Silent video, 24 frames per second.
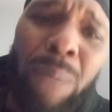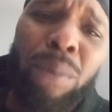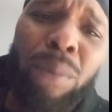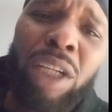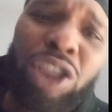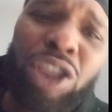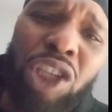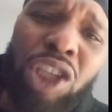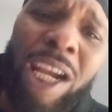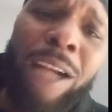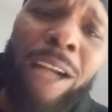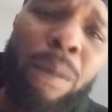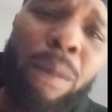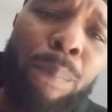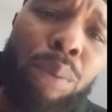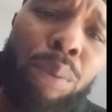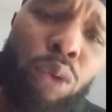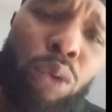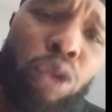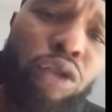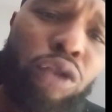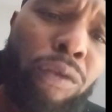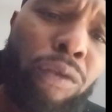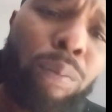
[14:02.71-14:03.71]
people are trying to
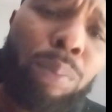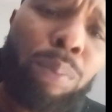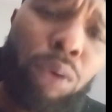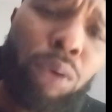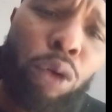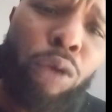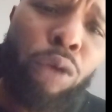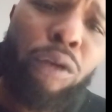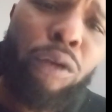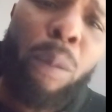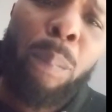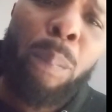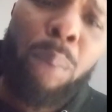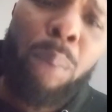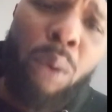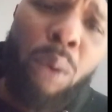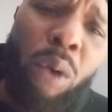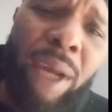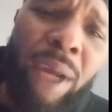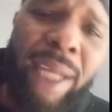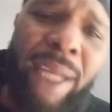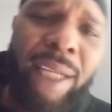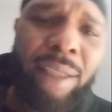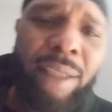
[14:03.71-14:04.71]
prove, prove a
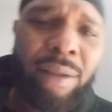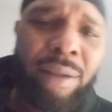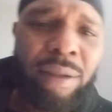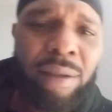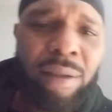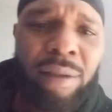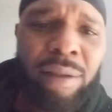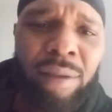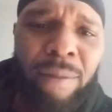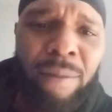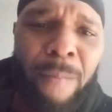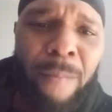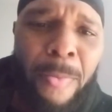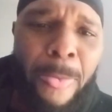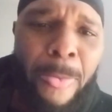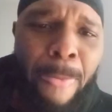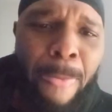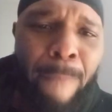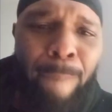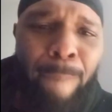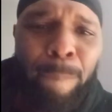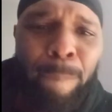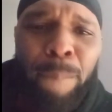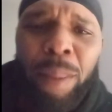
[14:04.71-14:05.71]
point.
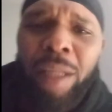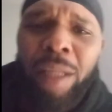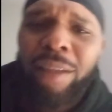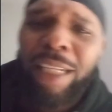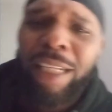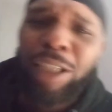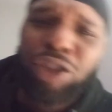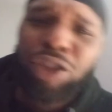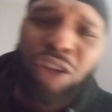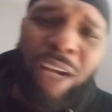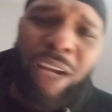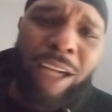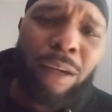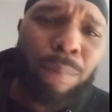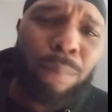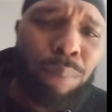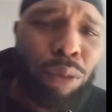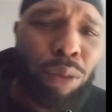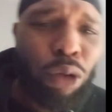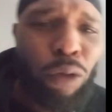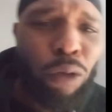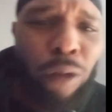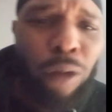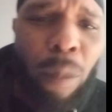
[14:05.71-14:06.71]
They're trying to
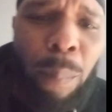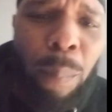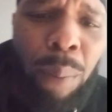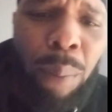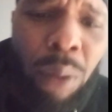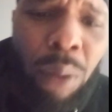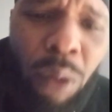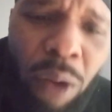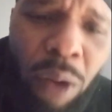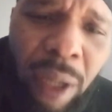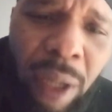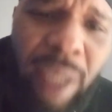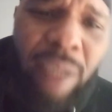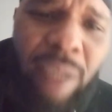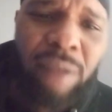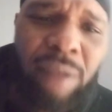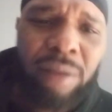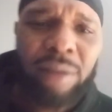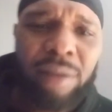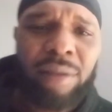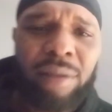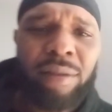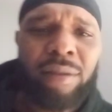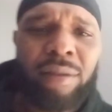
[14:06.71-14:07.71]
prove a point.
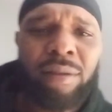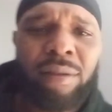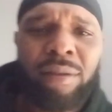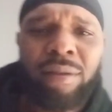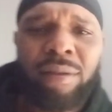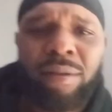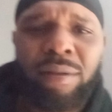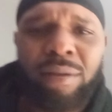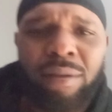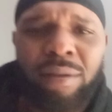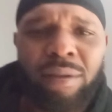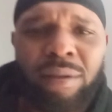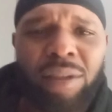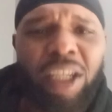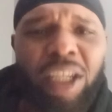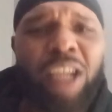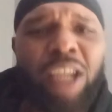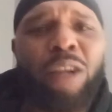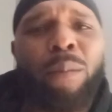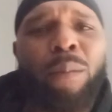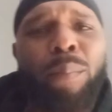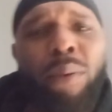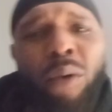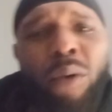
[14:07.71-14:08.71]

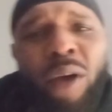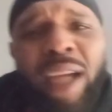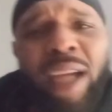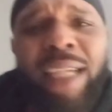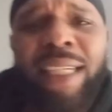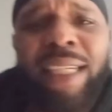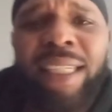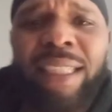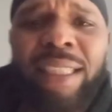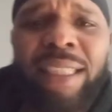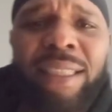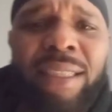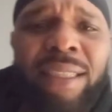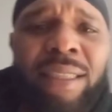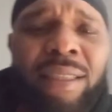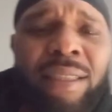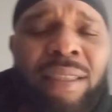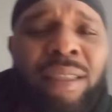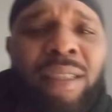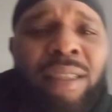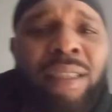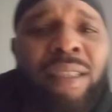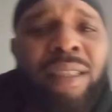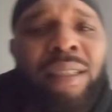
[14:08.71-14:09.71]
And the point is,
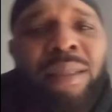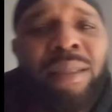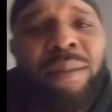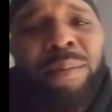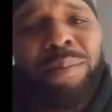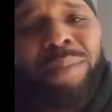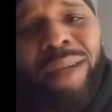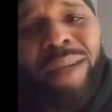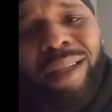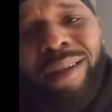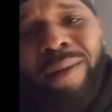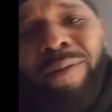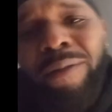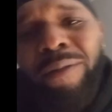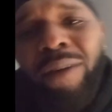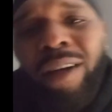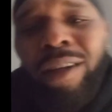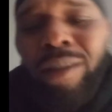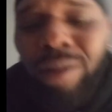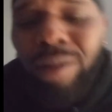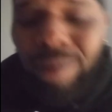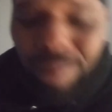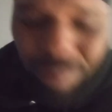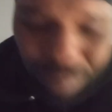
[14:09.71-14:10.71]

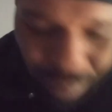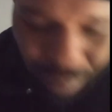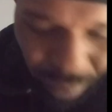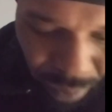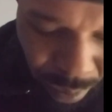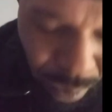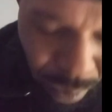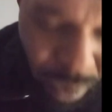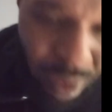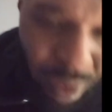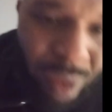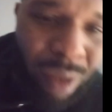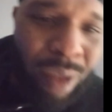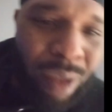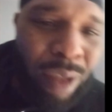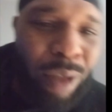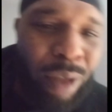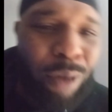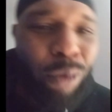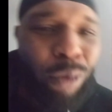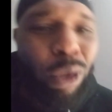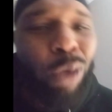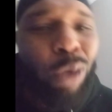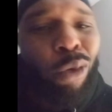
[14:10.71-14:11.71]
motherfucker,
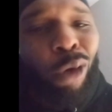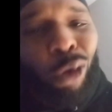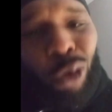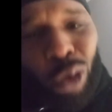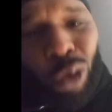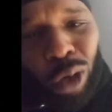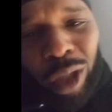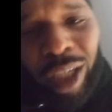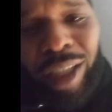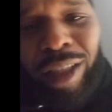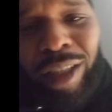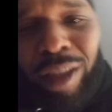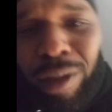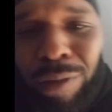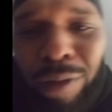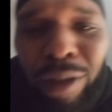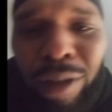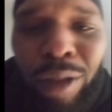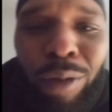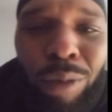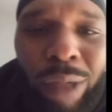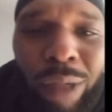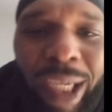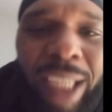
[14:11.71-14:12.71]
we won't go in a
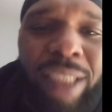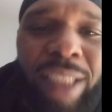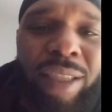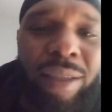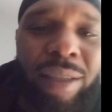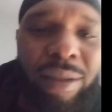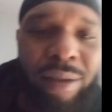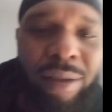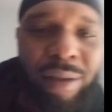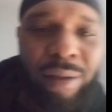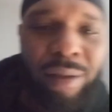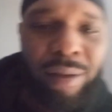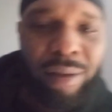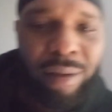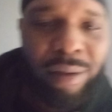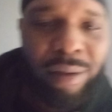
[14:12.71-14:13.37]
different direction.